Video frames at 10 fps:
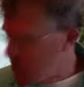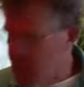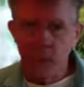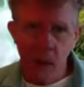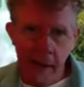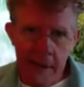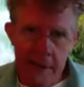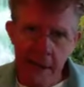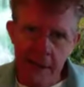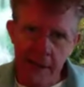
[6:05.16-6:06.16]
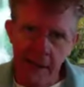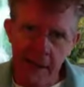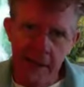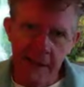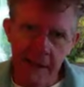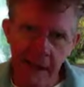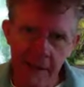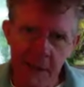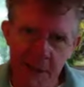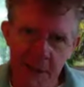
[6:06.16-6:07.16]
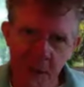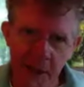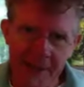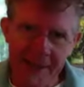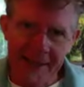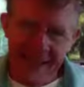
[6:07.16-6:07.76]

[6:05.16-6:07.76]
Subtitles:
cheap wine taste like vintage wine.